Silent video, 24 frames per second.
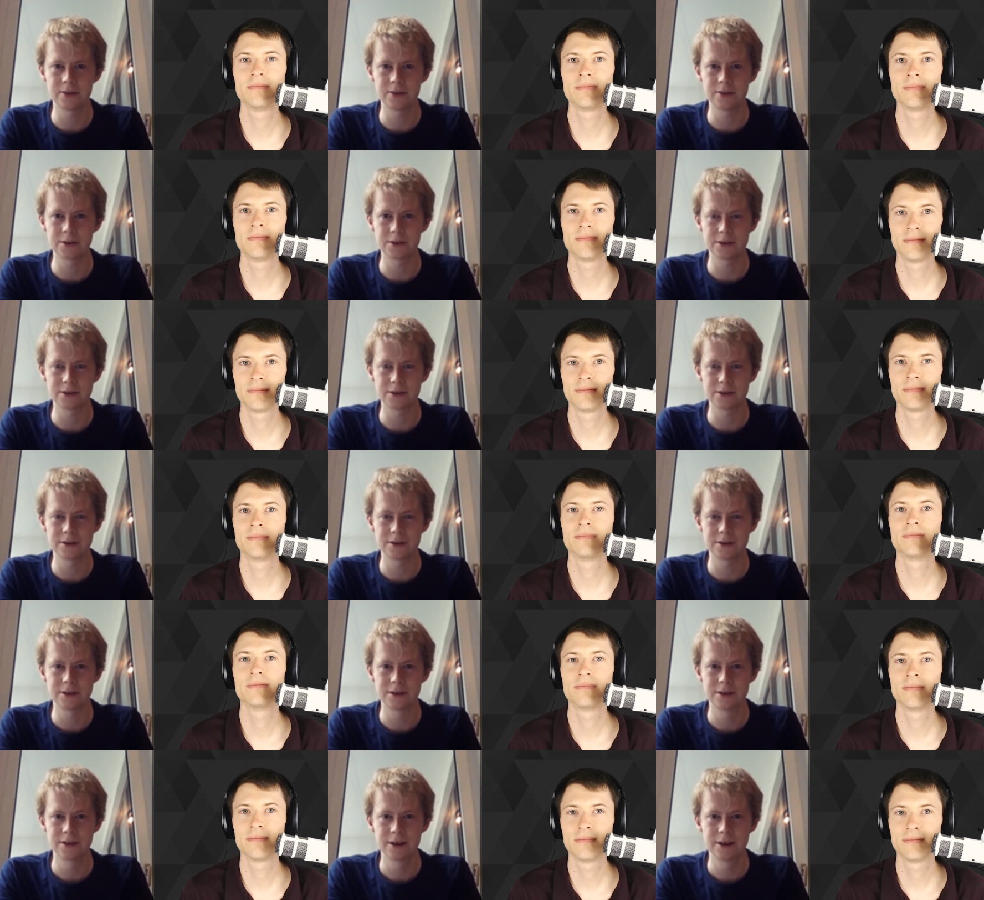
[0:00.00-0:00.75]
Speaker 1: or so.
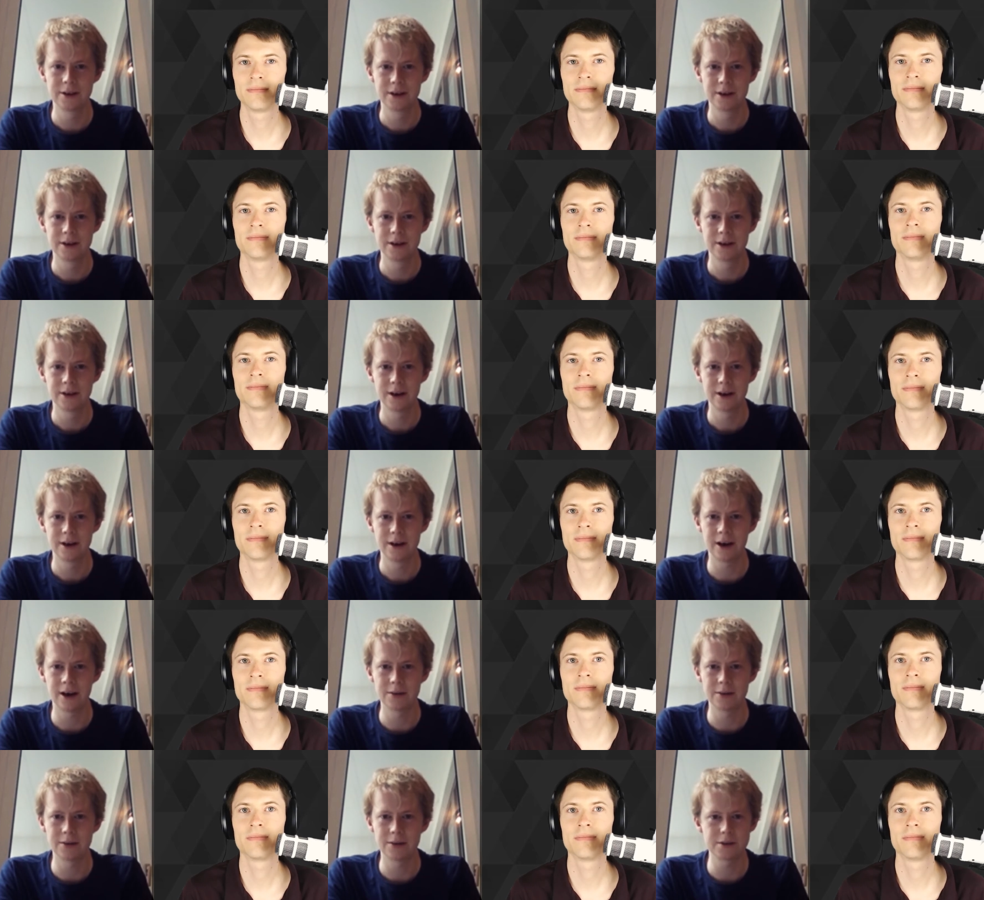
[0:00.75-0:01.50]
Uh,
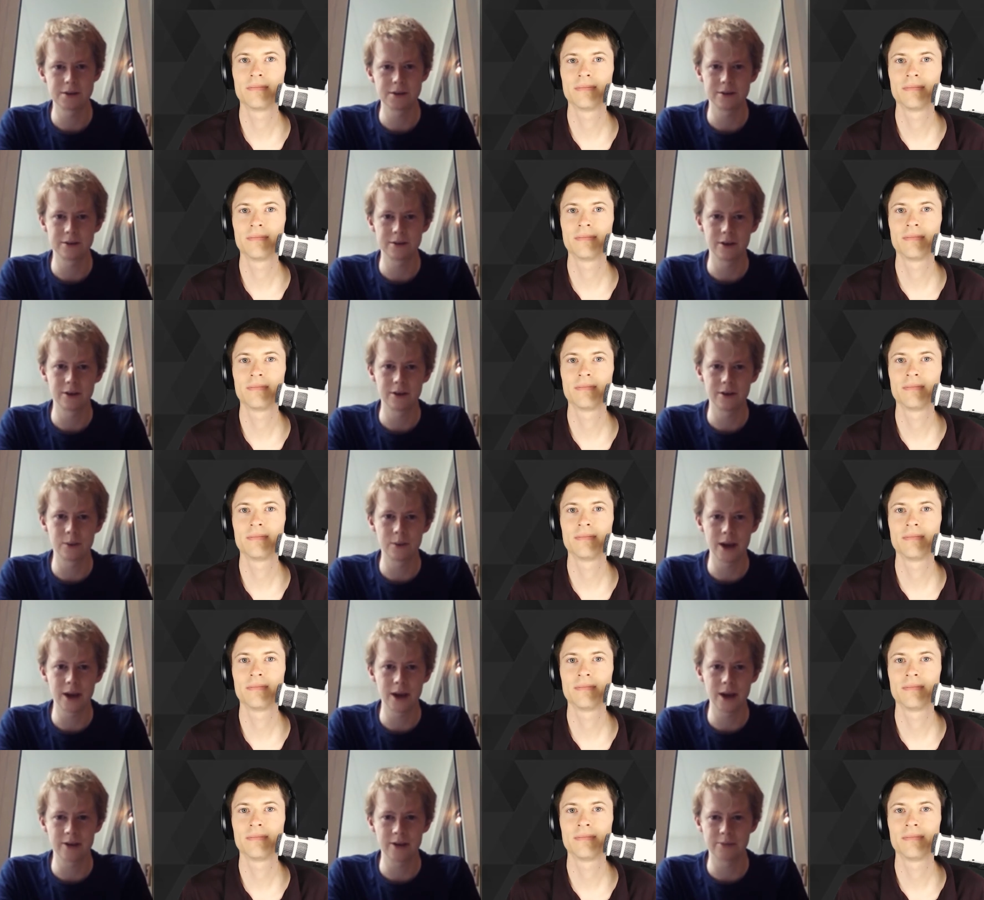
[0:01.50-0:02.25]
I was sort of
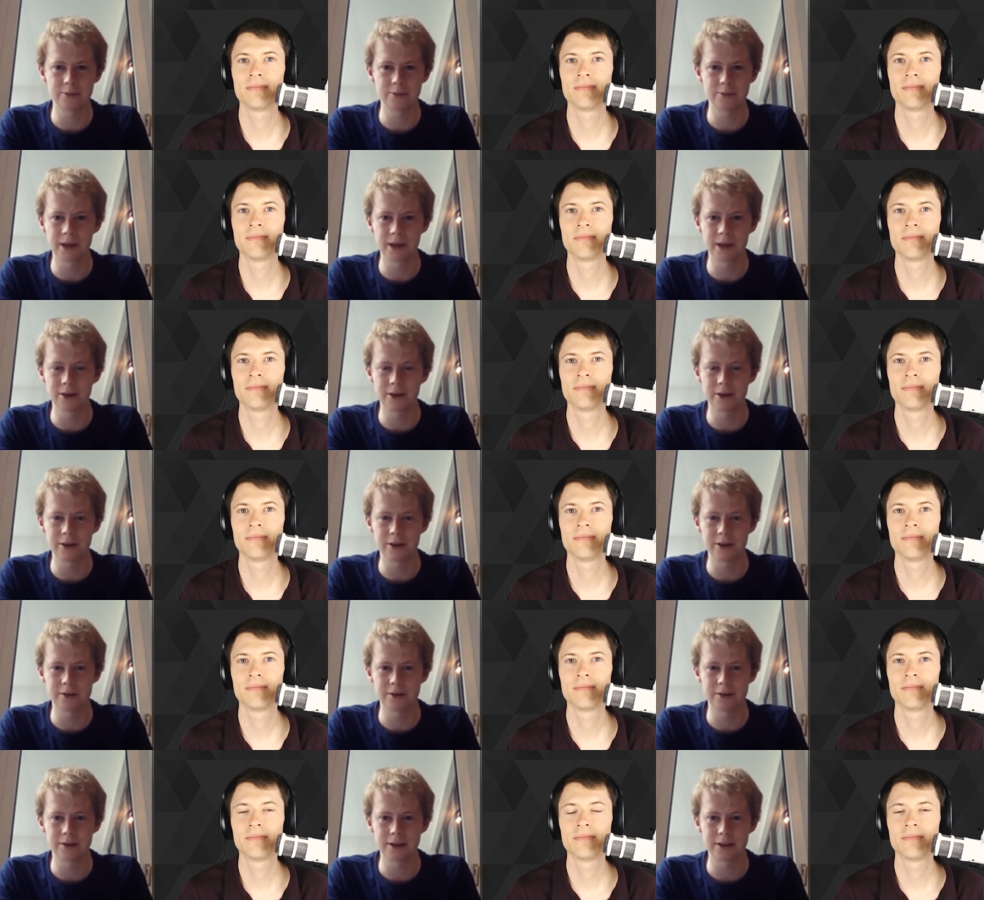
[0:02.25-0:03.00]
aware of
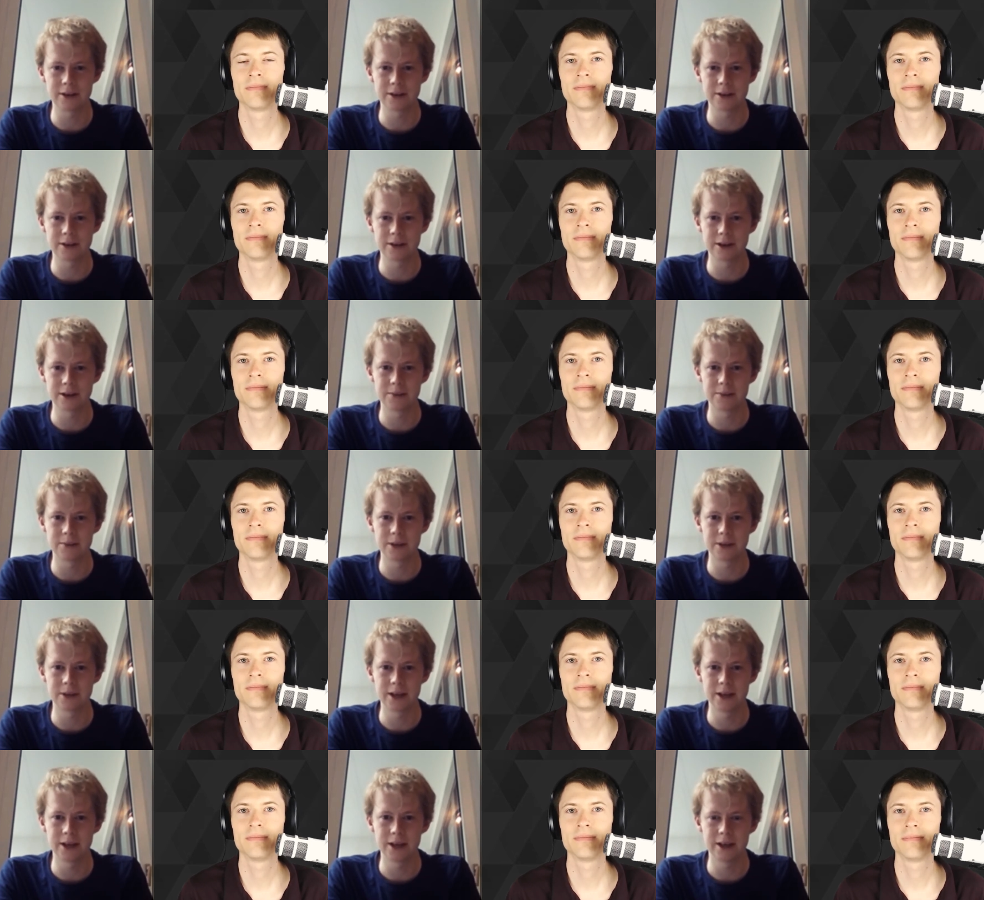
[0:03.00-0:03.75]
Bitcoin around the
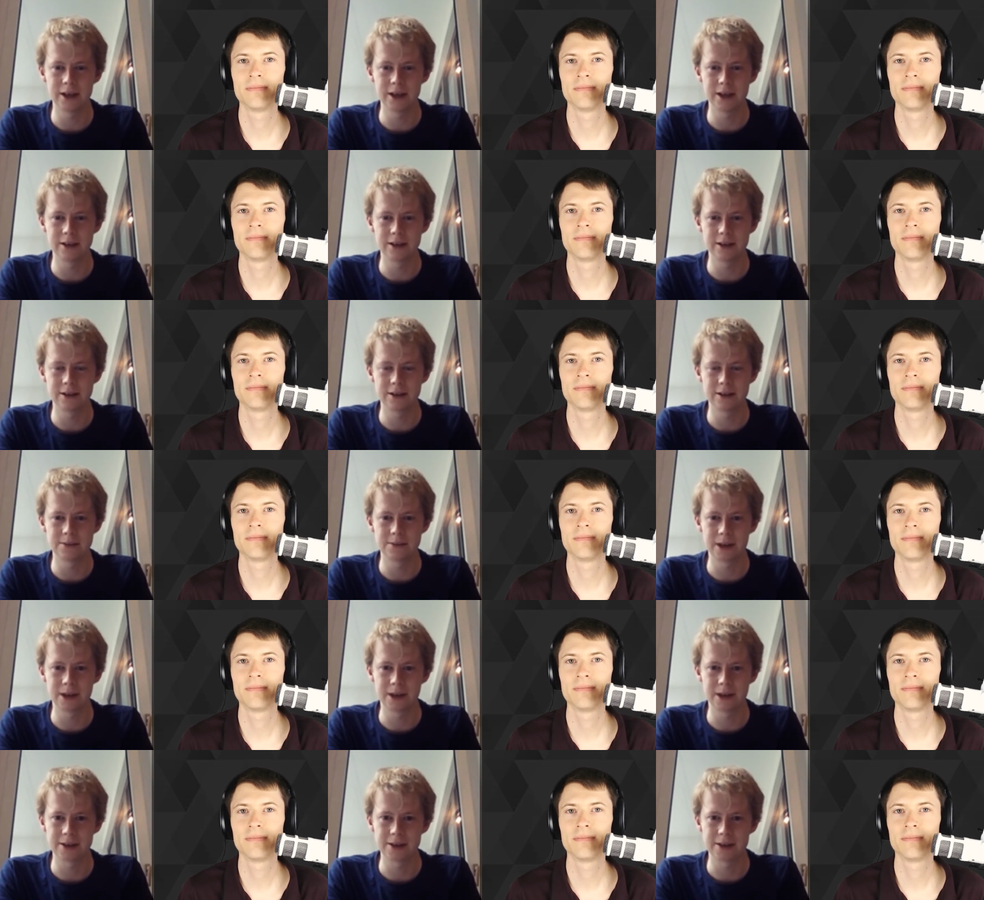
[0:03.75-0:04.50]
time it
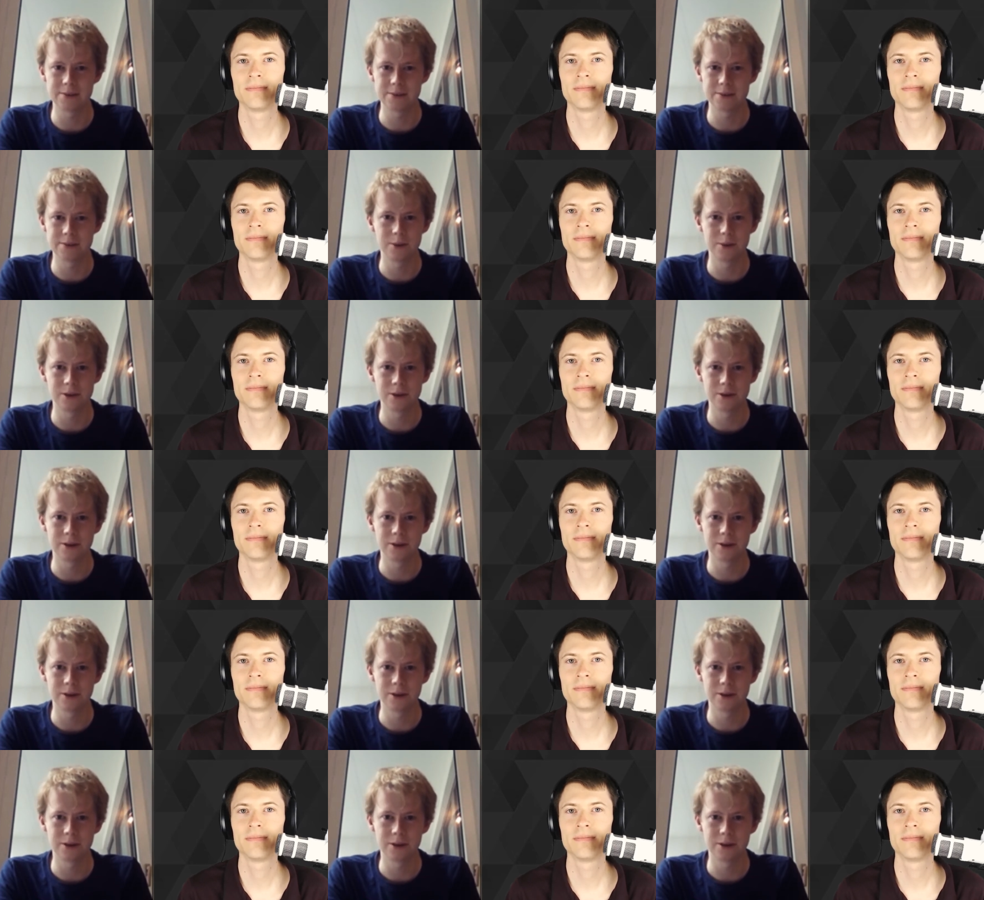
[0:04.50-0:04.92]
surpassed one